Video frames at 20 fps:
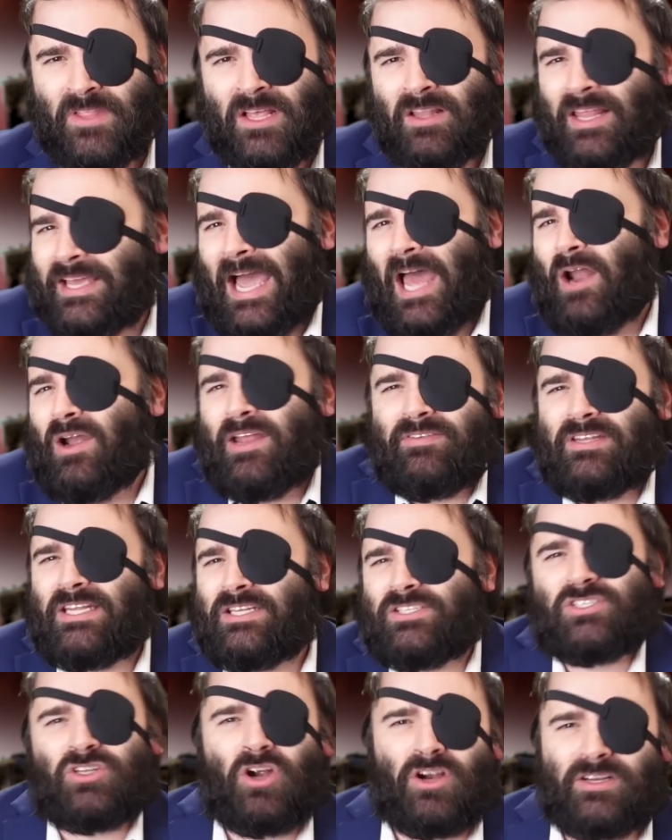Like, I don't even
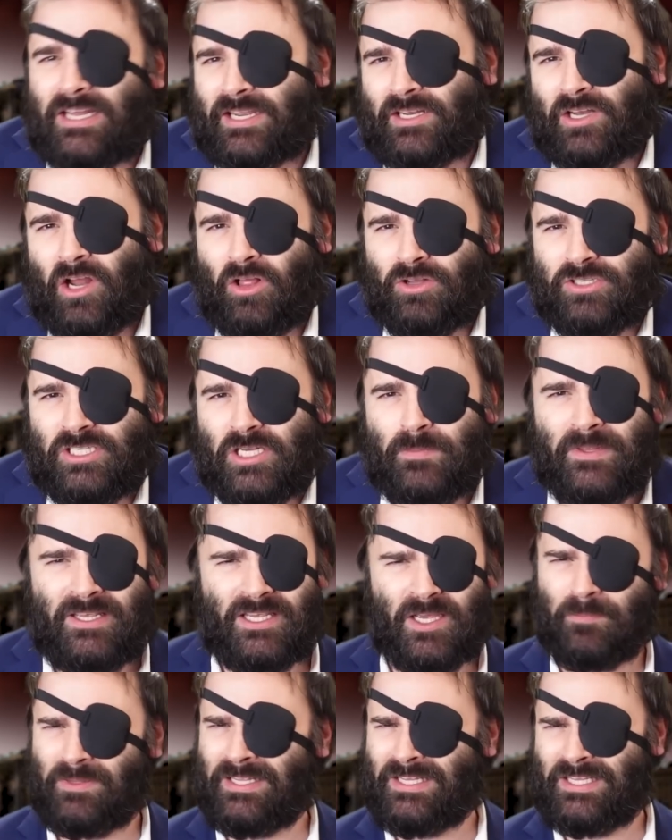need Stark technology to be
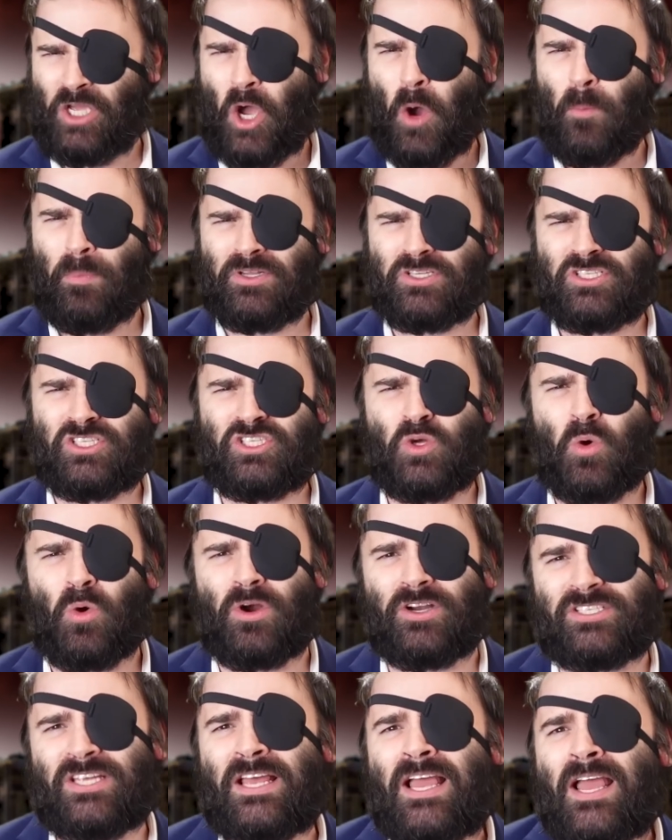completely open
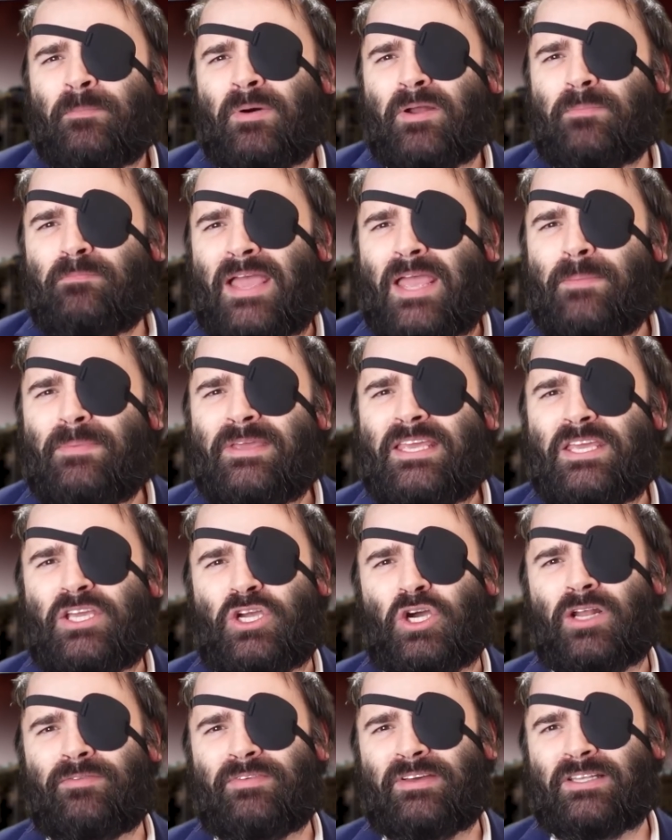source, but maybe he
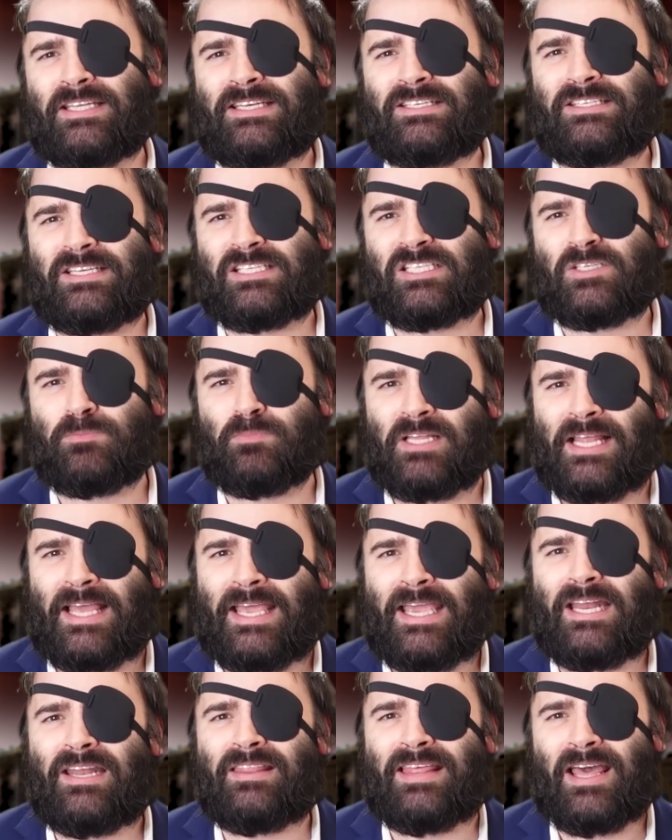could have at least
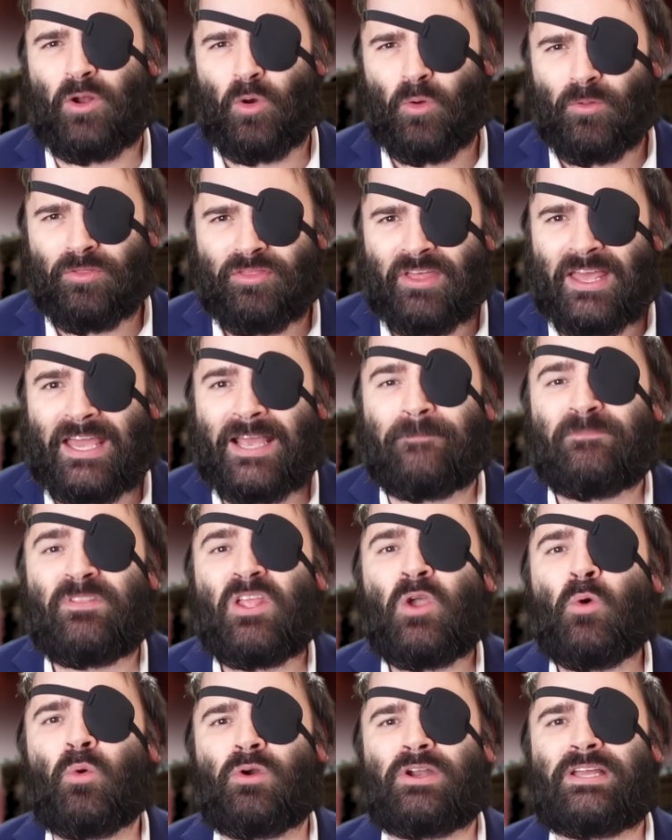explained that whole thing
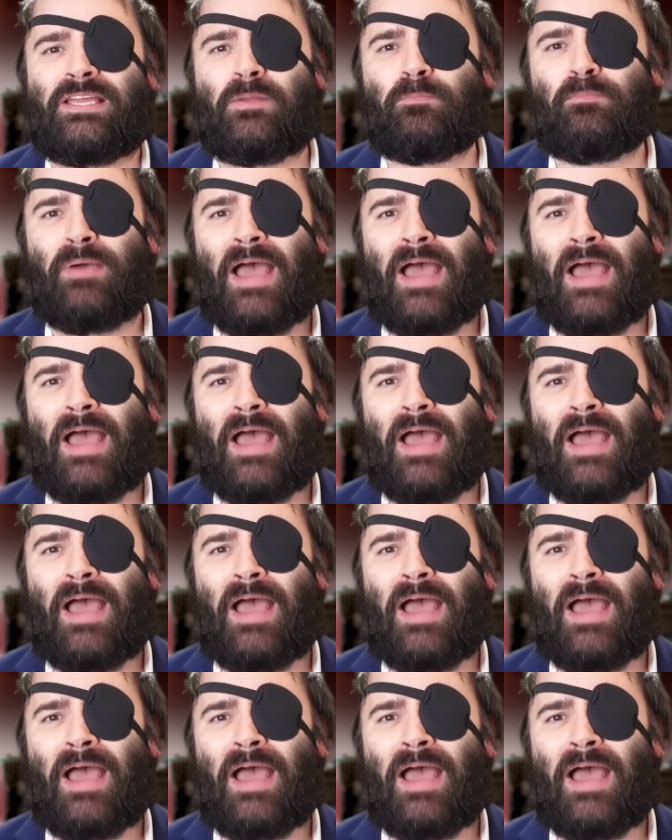where he can